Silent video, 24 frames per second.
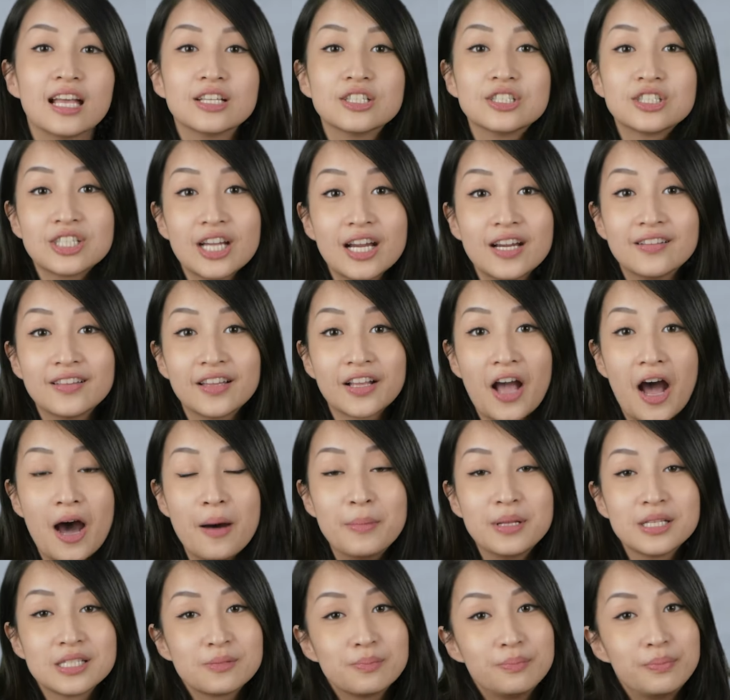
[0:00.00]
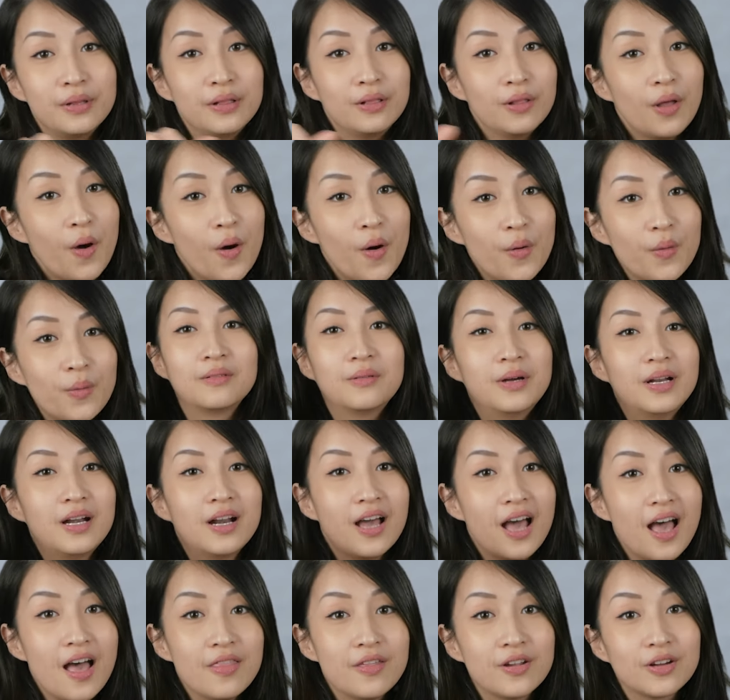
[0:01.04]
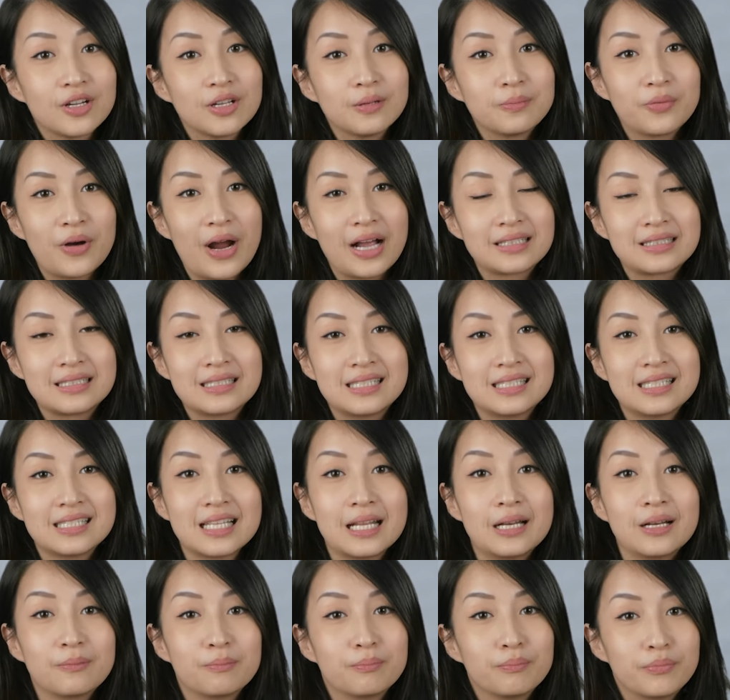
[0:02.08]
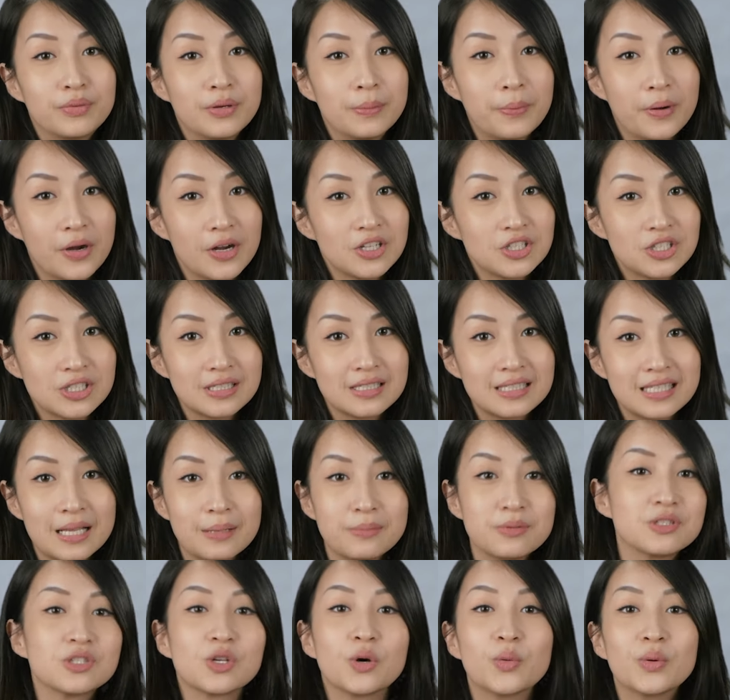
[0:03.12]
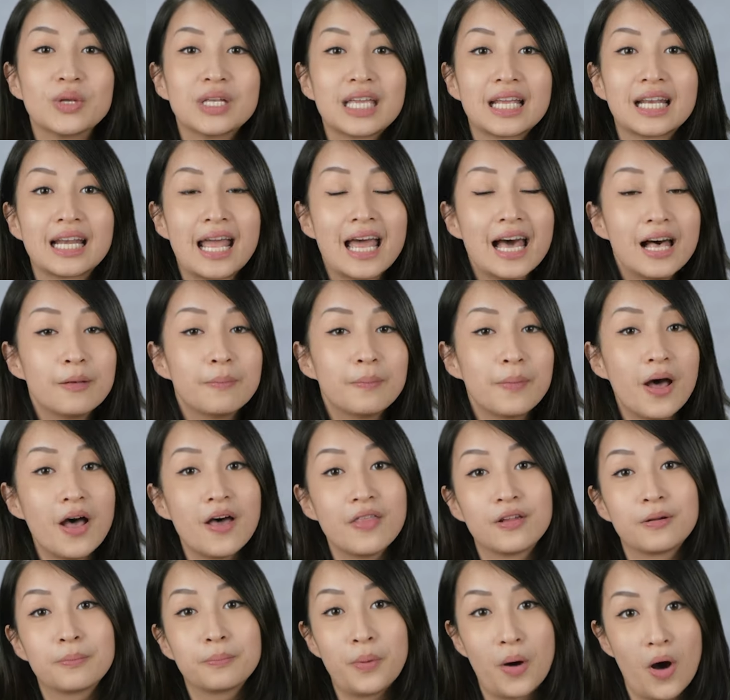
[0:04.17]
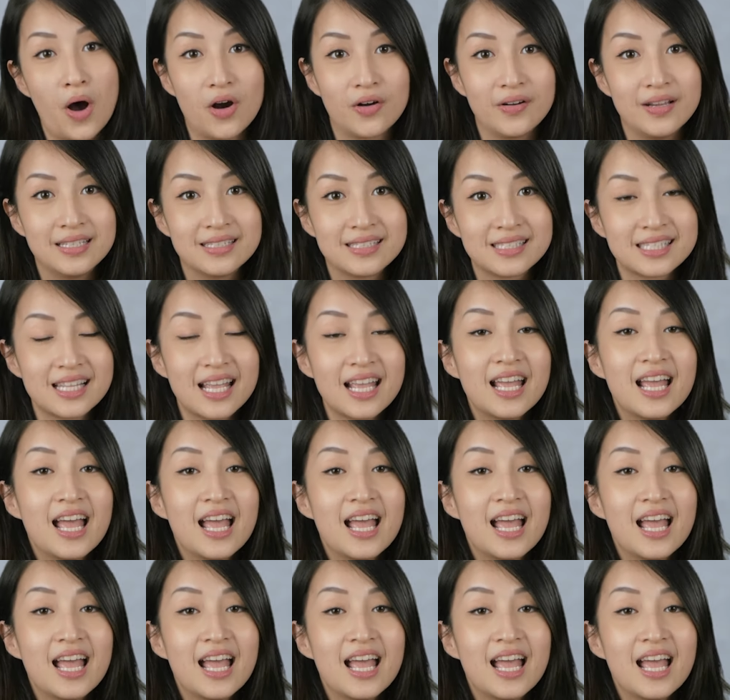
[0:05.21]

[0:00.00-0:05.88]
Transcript: Share in the comments below what other good practices and preparation tips so we can help other parents.